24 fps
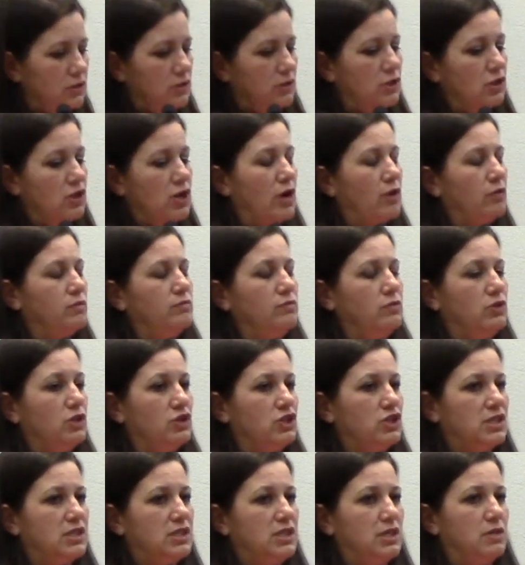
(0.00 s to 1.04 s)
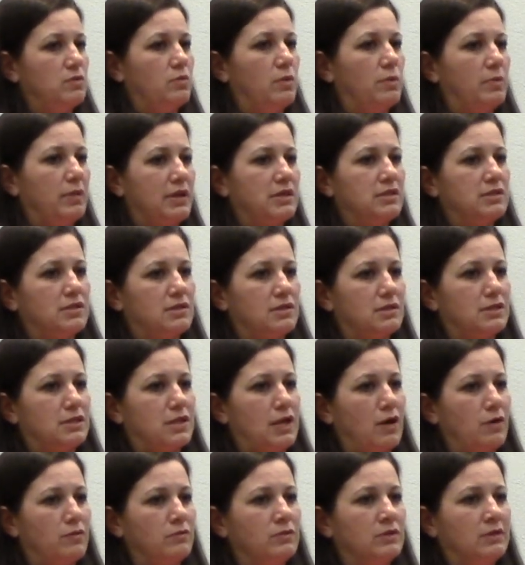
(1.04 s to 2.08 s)
you know, you'll just need to replace the
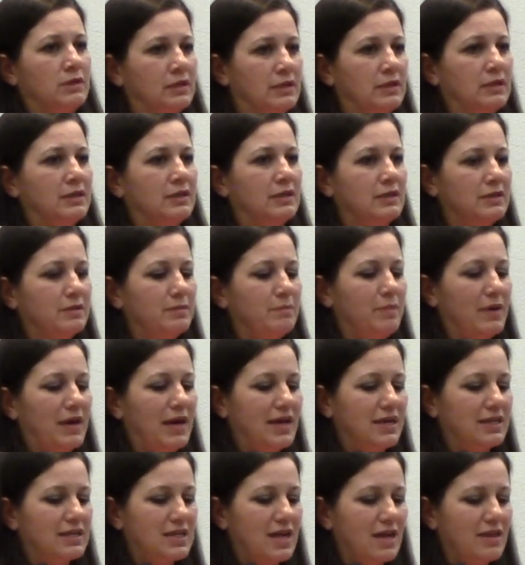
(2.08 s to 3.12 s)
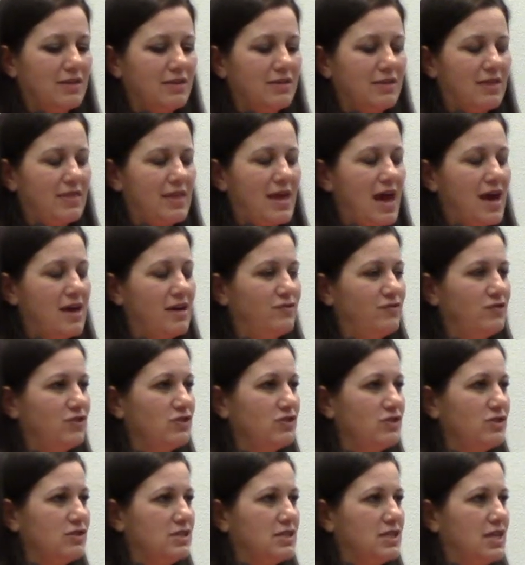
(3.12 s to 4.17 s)
stone. But other than that, if you're
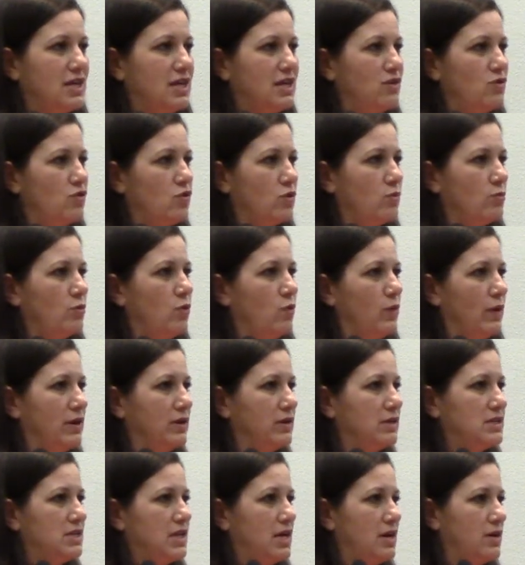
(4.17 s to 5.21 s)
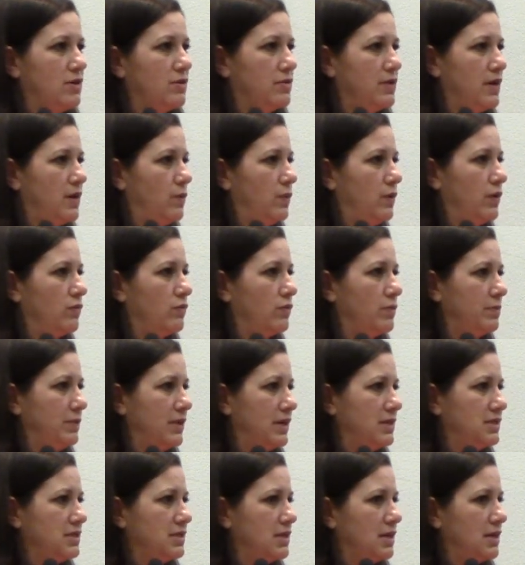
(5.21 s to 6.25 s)
using it normal wear and tear, they will
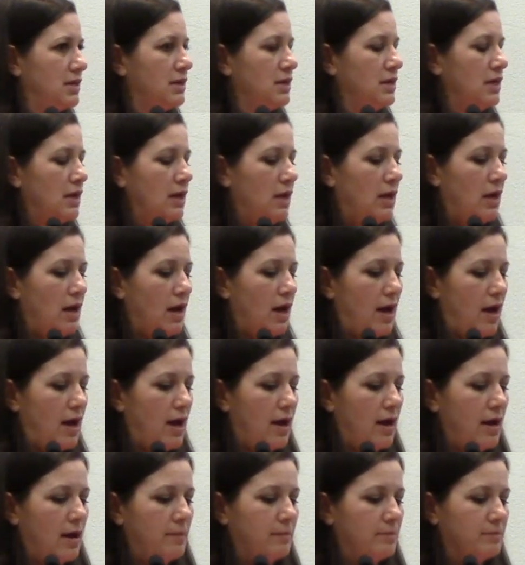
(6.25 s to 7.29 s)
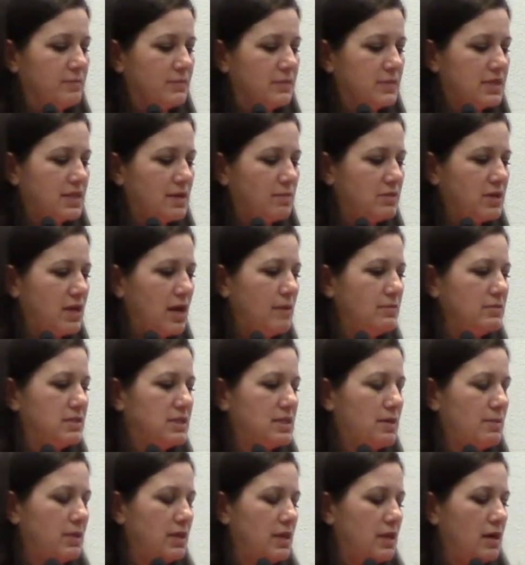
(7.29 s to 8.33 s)
replace it. Sometimes
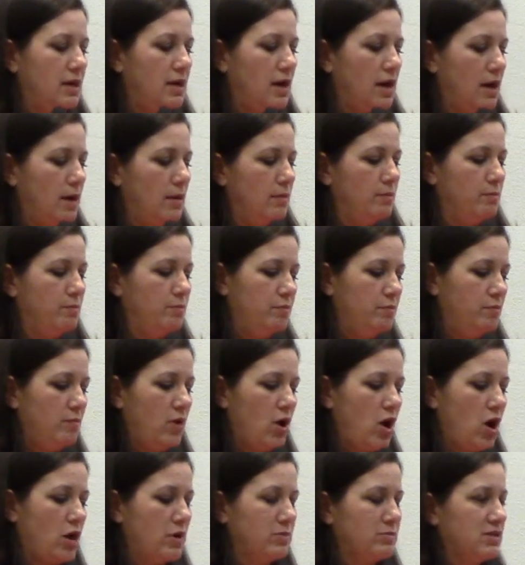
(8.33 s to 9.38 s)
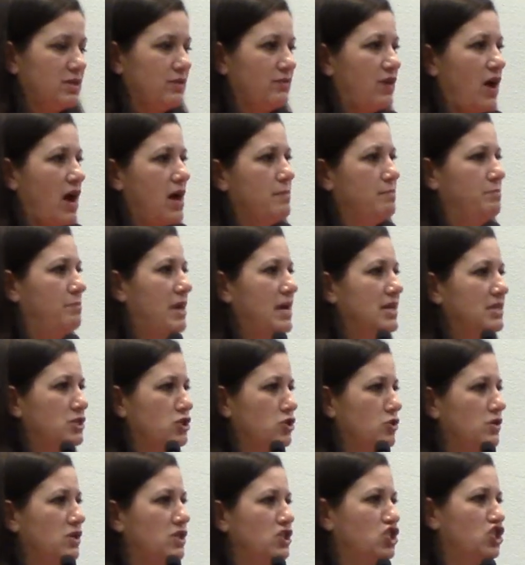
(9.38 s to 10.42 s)
some of the arms have not bent
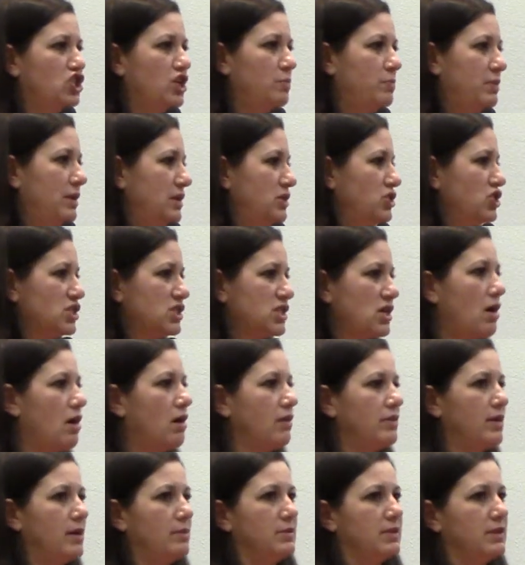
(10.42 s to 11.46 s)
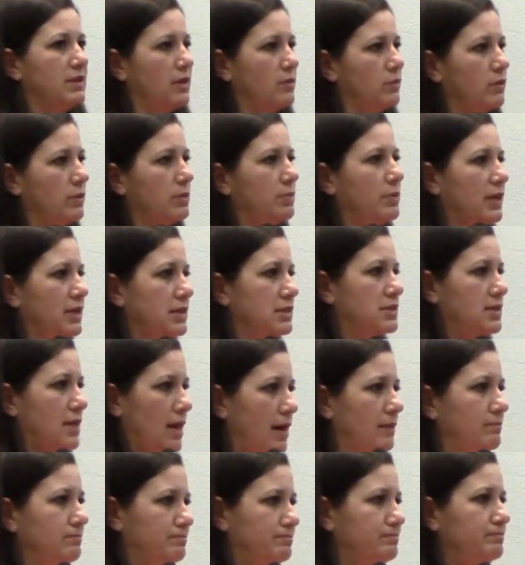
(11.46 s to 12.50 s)
during shipping, just call them and they'll replace
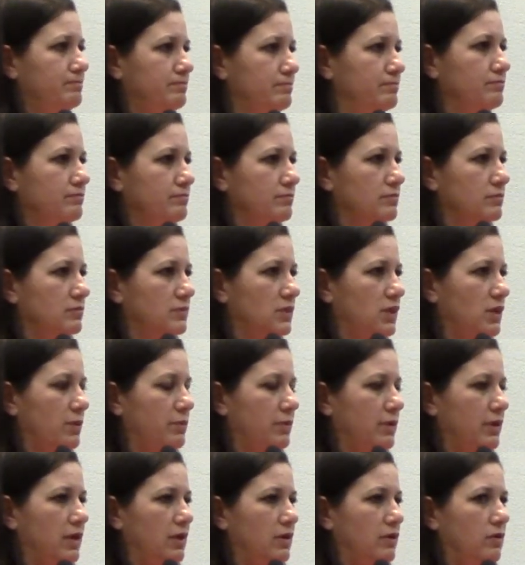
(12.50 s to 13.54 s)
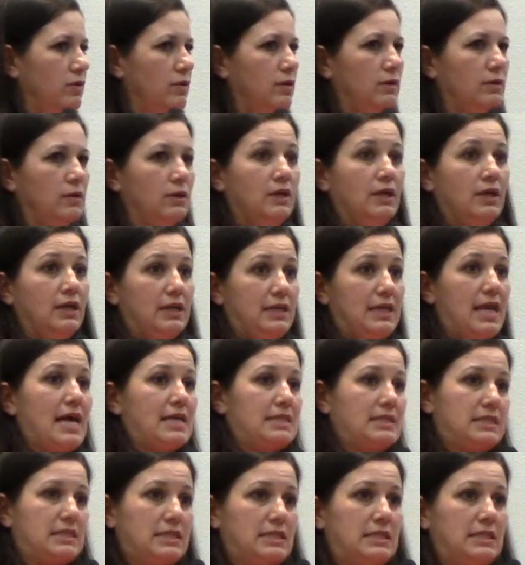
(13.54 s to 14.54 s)
that. They're pretty cool. Yes?